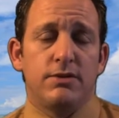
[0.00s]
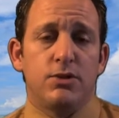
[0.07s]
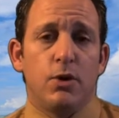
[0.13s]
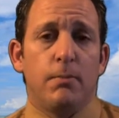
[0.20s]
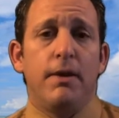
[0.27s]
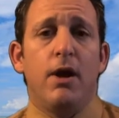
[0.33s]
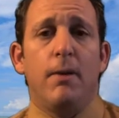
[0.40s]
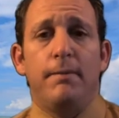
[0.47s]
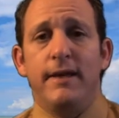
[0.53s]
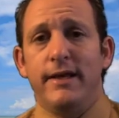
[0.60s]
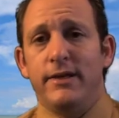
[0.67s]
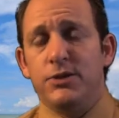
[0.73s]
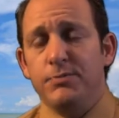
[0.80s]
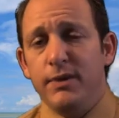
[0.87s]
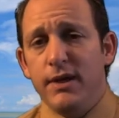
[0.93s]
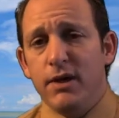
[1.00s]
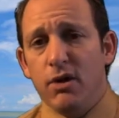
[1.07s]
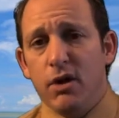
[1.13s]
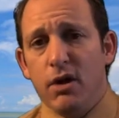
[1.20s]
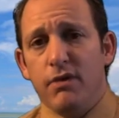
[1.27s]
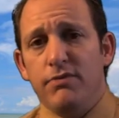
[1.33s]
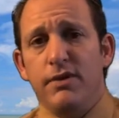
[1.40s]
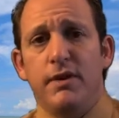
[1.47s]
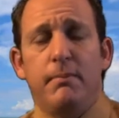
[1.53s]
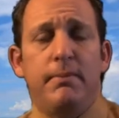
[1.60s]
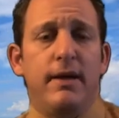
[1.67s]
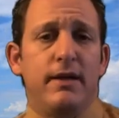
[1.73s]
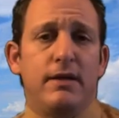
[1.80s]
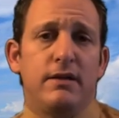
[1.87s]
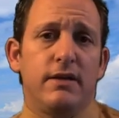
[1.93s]
So PRP is being offered
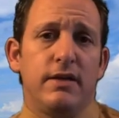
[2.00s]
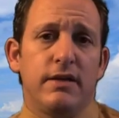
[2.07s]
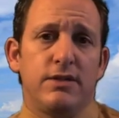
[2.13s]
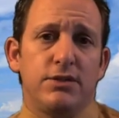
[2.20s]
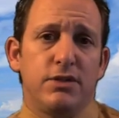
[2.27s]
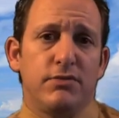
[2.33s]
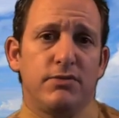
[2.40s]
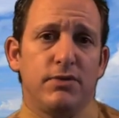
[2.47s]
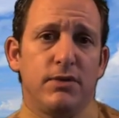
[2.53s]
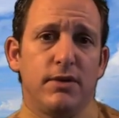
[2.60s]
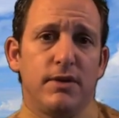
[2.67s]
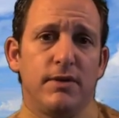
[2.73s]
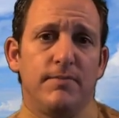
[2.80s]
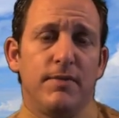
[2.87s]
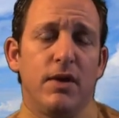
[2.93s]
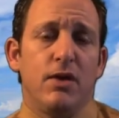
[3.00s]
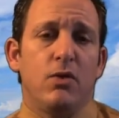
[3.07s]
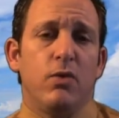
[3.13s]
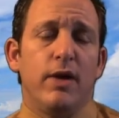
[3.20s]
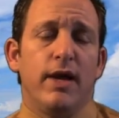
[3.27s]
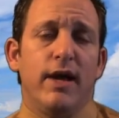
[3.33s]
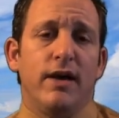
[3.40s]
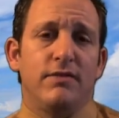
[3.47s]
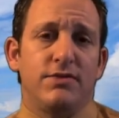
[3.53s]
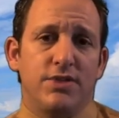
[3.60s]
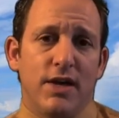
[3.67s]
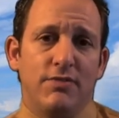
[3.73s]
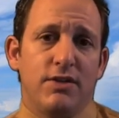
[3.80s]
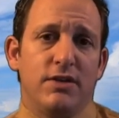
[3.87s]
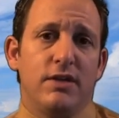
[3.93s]
at pain clinics in Florida. We have
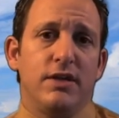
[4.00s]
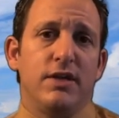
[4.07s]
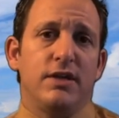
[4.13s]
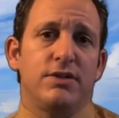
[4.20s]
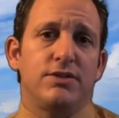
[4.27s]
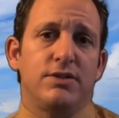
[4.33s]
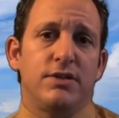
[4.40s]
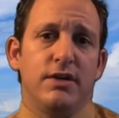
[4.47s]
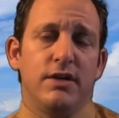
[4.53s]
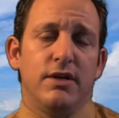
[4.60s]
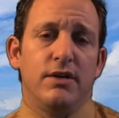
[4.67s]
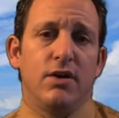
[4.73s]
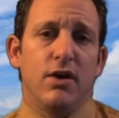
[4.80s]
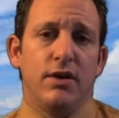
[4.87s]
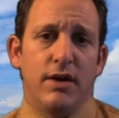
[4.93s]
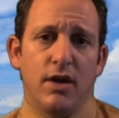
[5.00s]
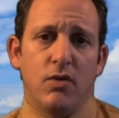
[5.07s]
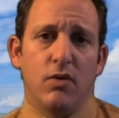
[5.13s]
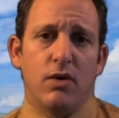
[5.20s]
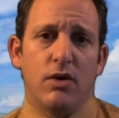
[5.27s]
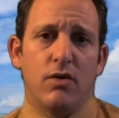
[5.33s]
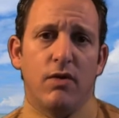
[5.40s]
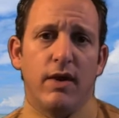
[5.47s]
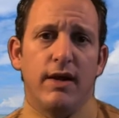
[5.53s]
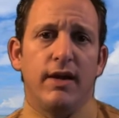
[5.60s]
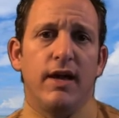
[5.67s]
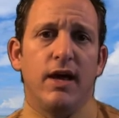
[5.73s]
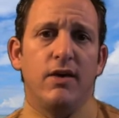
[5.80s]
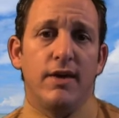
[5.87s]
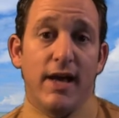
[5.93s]
7 clinics in our network right
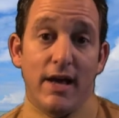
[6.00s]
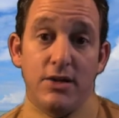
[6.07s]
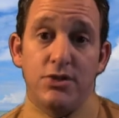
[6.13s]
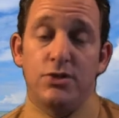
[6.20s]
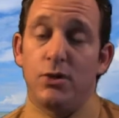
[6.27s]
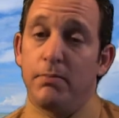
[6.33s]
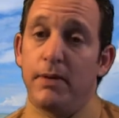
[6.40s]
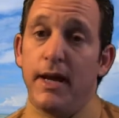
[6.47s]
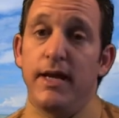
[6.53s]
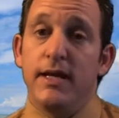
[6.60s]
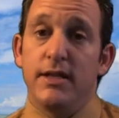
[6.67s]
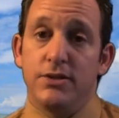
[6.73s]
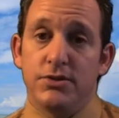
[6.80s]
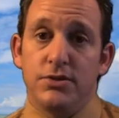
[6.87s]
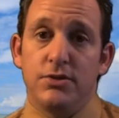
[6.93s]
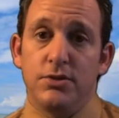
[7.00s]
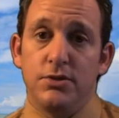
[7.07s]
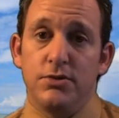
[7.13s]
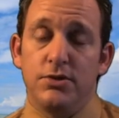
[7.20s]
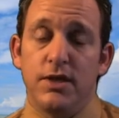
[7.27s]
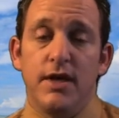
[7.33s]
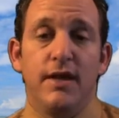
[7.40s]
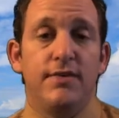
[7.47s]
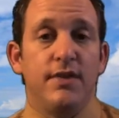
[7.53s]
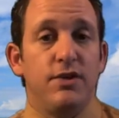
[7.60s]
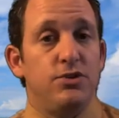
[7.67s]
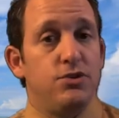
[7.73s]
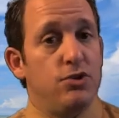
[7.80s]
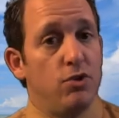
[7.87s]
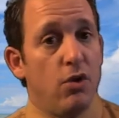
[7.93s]
now, National Pain Institute,
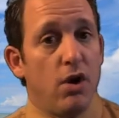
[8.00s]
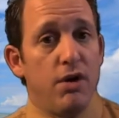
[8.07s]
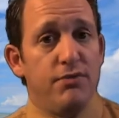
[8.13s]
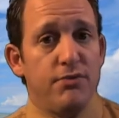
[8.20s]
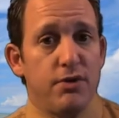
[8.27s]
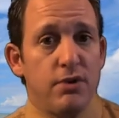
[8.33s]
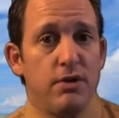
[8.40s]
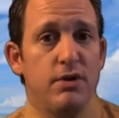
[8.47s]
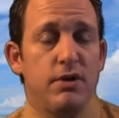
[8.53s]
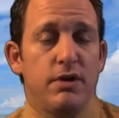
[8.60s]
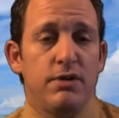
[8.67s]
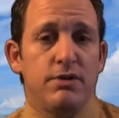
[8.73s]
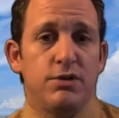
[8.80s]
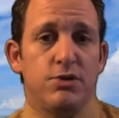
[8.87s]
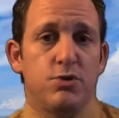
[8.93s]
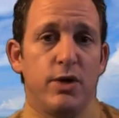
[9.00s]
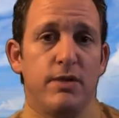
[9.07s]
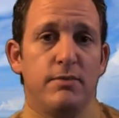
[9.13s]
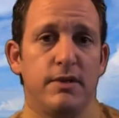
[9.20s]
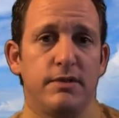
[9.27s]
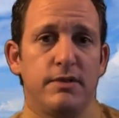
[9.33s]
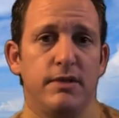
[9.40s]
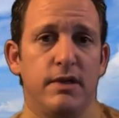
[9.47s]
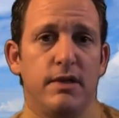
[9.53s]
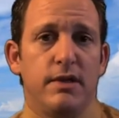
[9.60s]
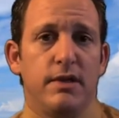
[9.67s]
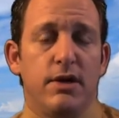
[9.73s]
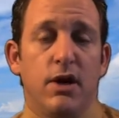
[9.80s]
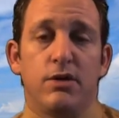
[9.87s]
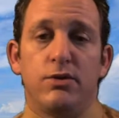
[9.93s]
that do offer the treatment,
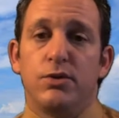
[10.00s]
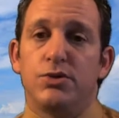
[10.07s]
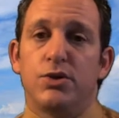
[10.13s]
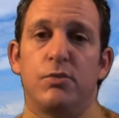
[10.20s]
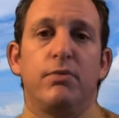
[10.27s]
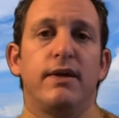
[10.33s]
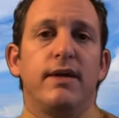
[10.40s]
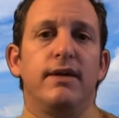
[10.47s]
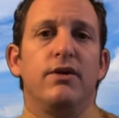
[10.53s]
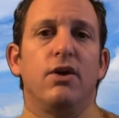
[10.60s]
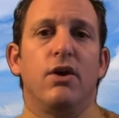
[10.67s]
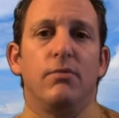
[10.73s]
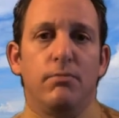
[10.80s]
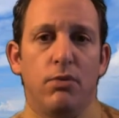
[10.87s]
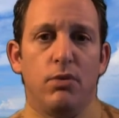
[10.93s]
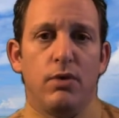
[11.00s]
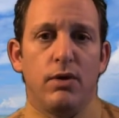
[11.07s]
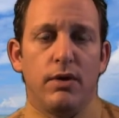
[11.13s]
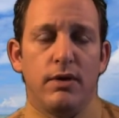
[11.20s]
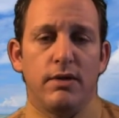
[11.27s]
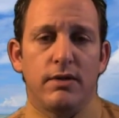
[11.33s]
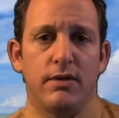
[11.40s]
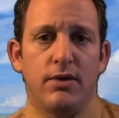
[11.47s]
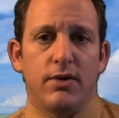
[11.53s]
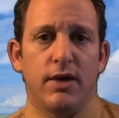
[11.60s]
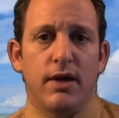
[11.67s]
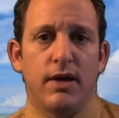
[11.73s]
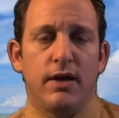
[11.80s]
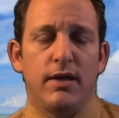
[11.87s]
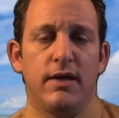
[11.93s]
and others are bringing it on board,
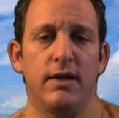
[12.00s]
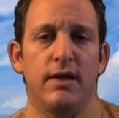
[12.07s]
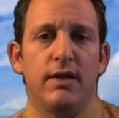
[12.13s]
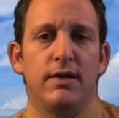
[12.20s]
okay?